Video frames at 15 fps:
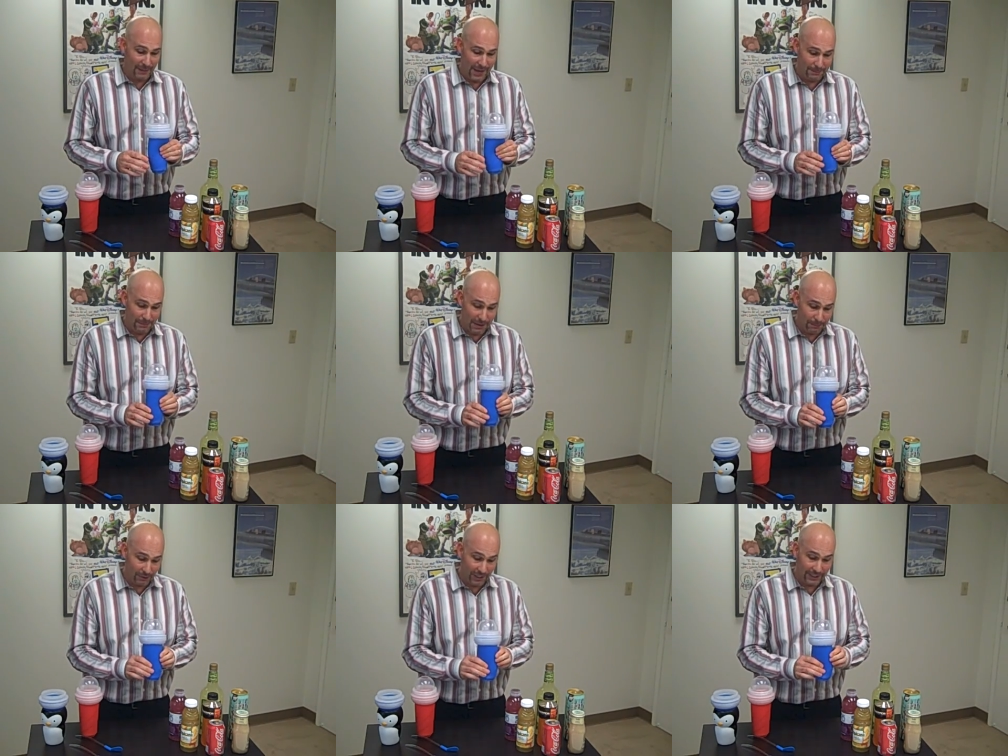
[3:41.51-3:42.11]
And
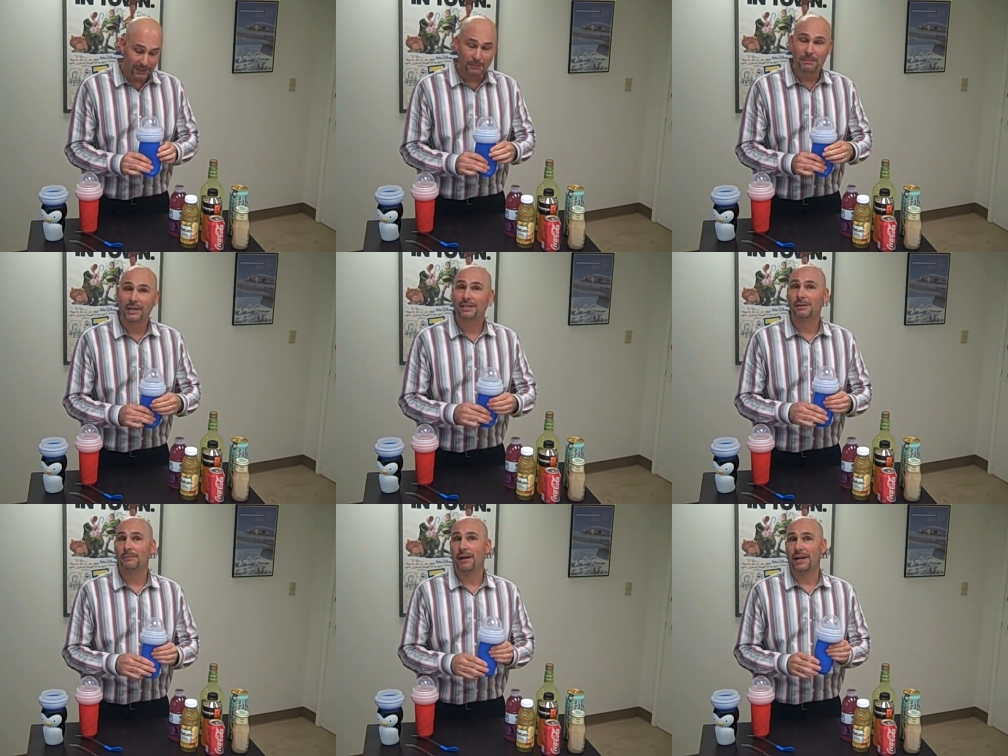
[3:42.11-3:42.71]
people like to
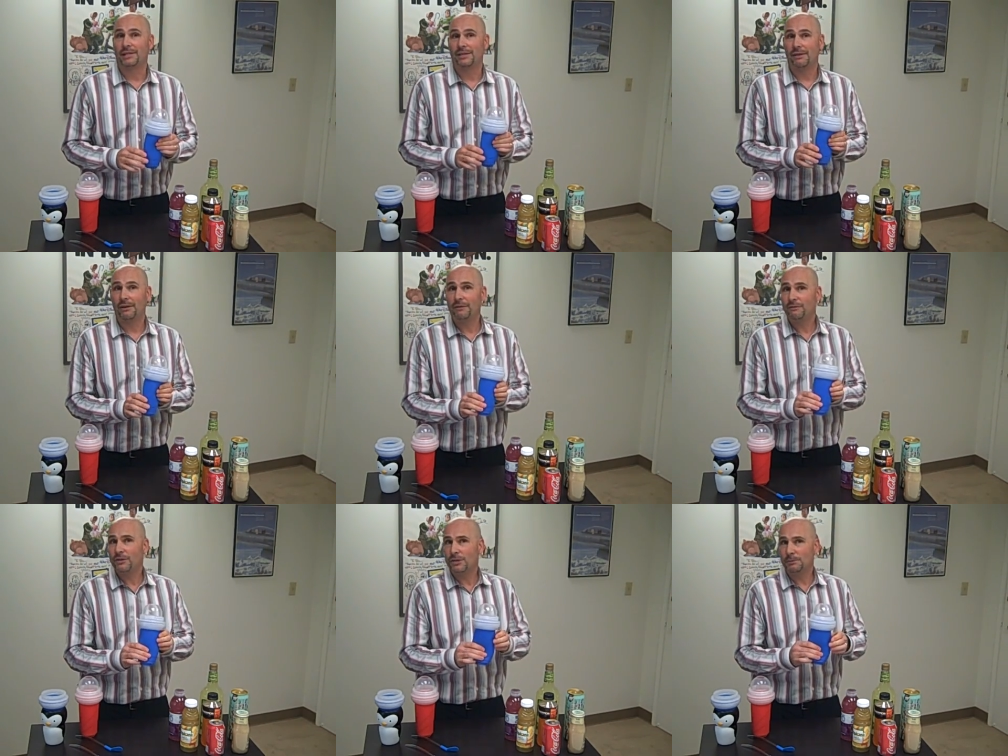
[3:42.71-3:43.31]
mix and match. Now
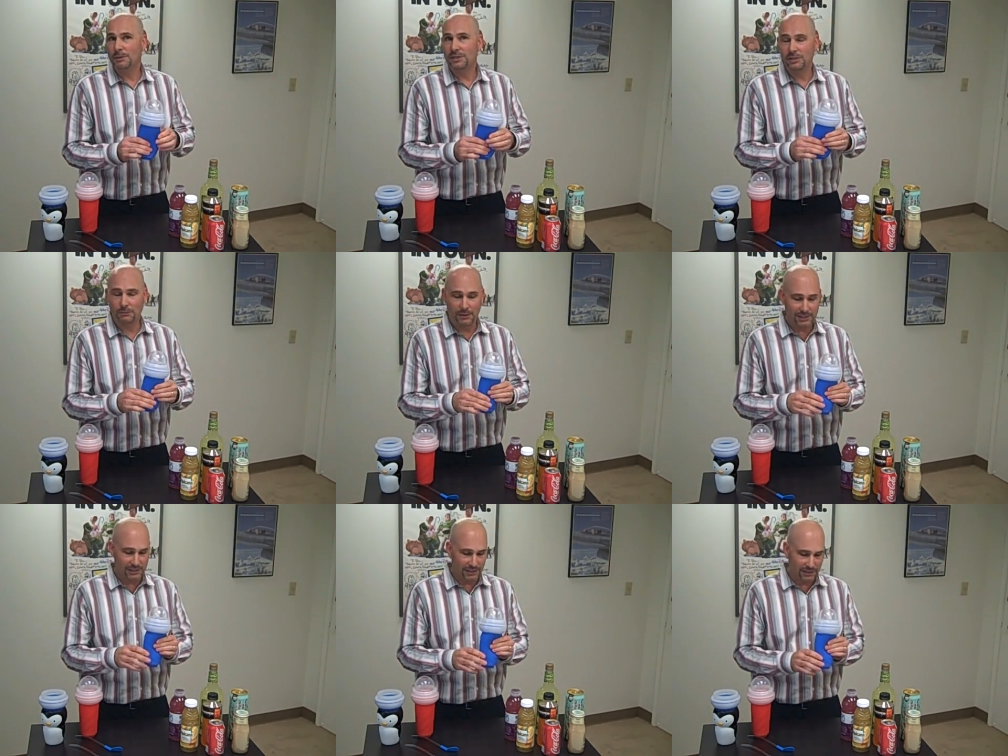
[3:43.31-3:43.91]
I've just been
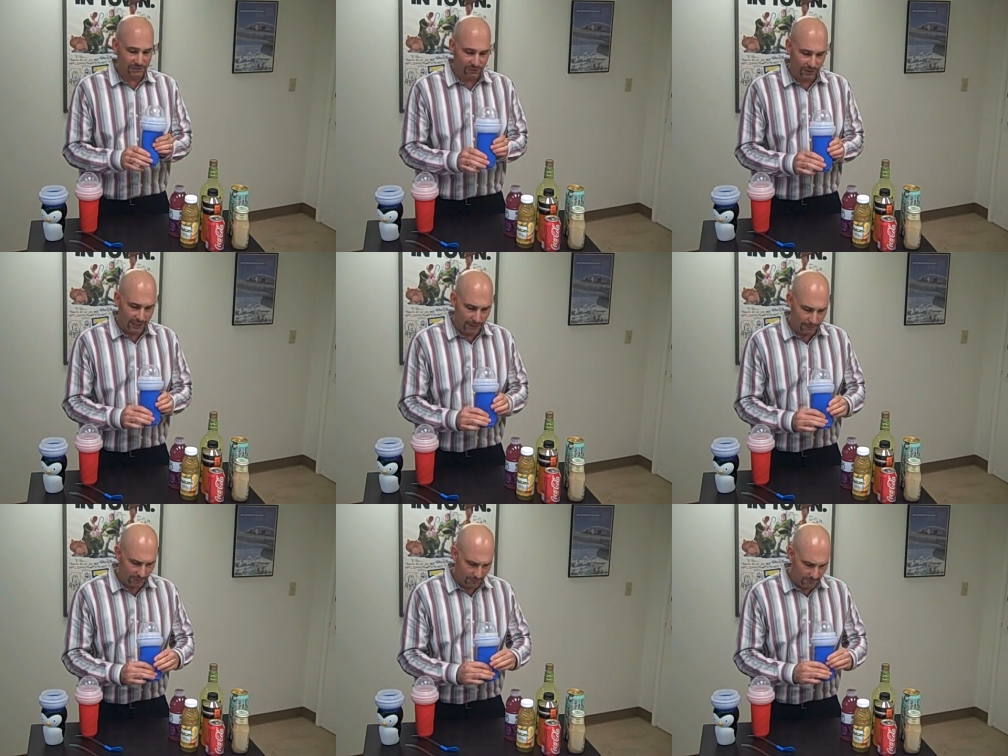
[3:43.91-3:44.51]
squeezing this for a
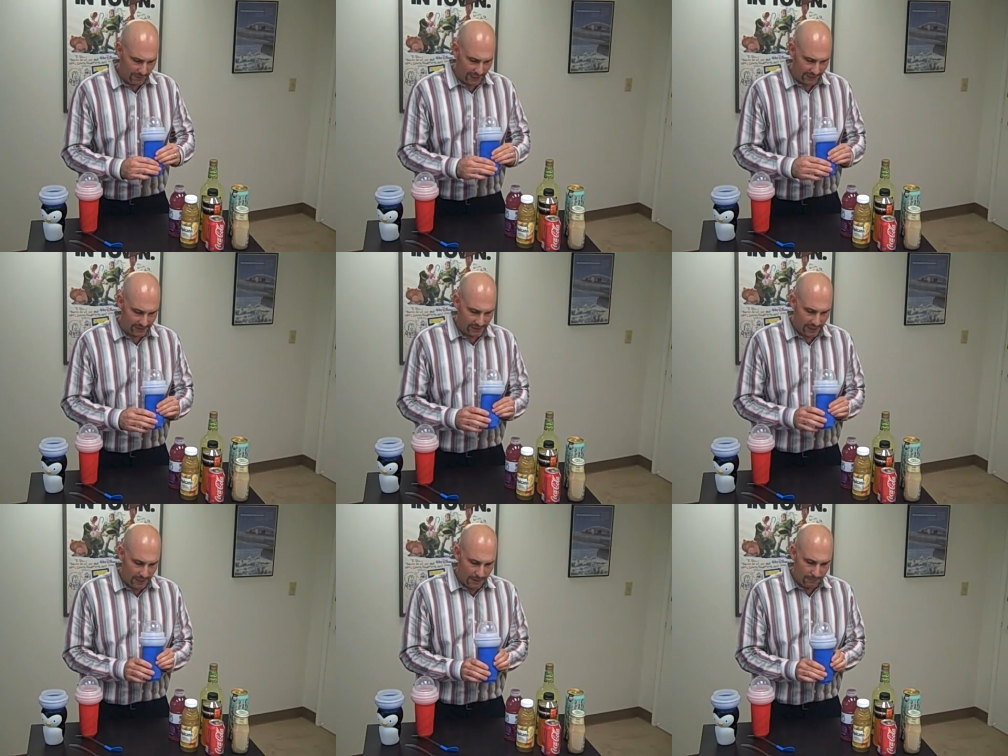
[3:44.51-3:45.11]
couple of
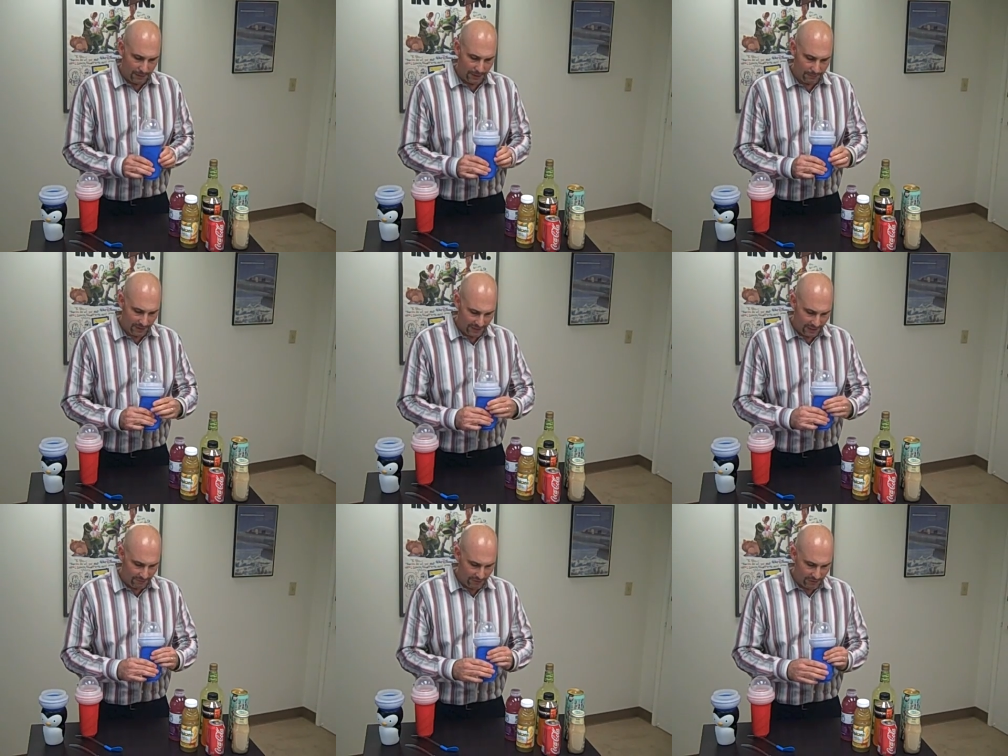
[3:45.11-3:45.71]
minutes, but I'm
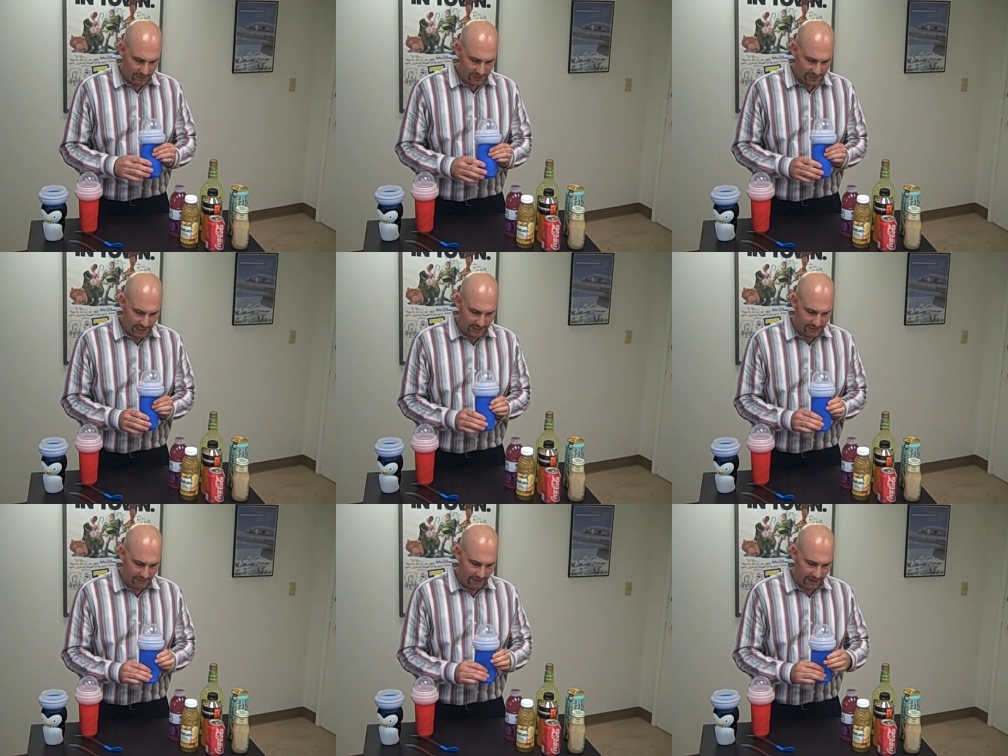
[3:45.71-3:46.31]
going to give you a
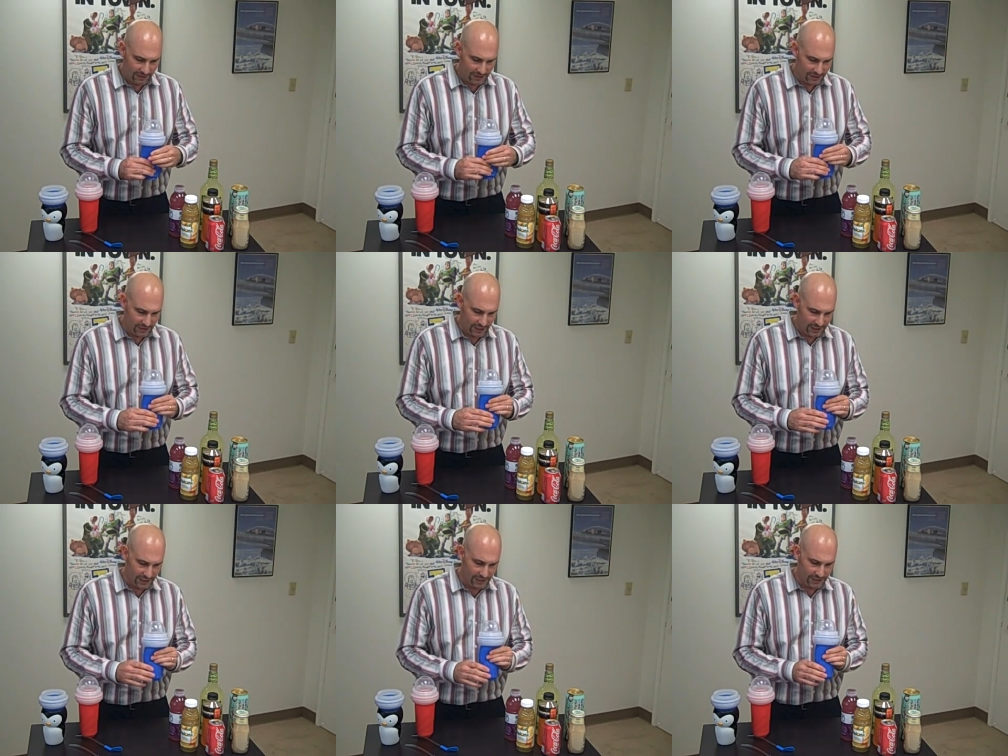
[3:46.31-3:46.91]
sense of how
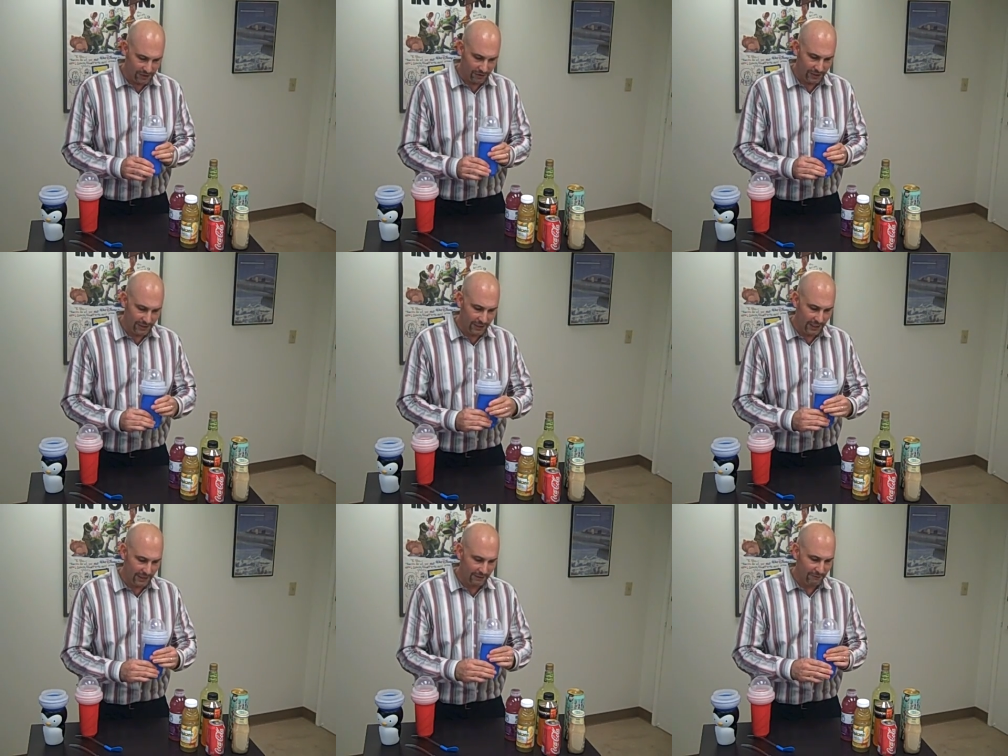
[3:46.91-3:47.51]
slushy it's already
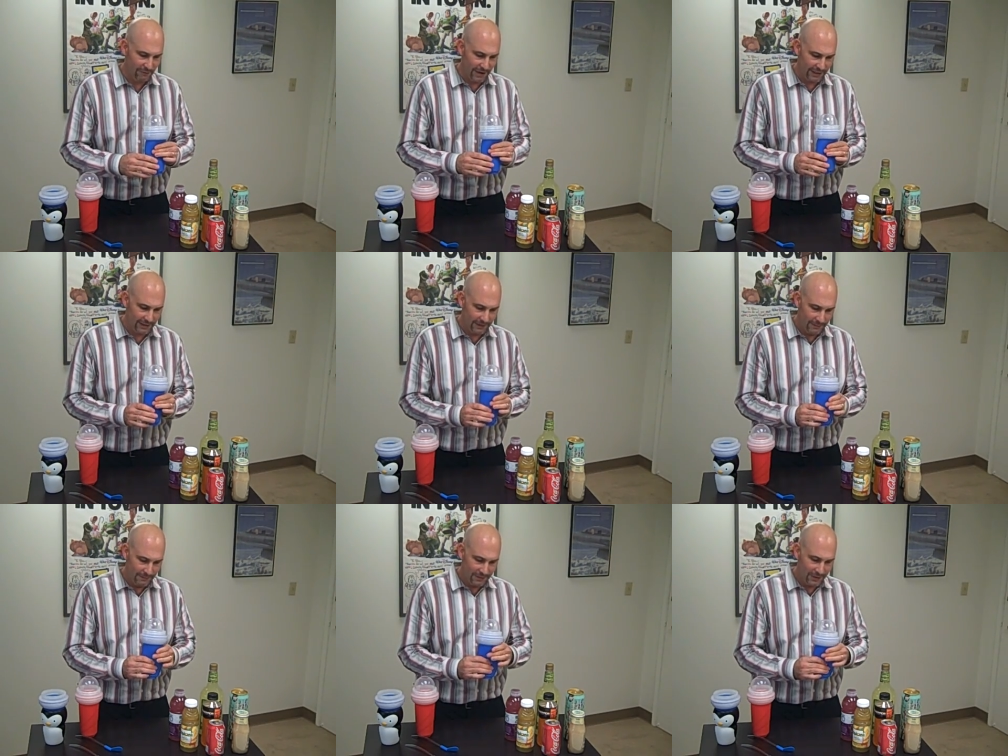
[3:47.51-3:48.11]
gotten. In fact,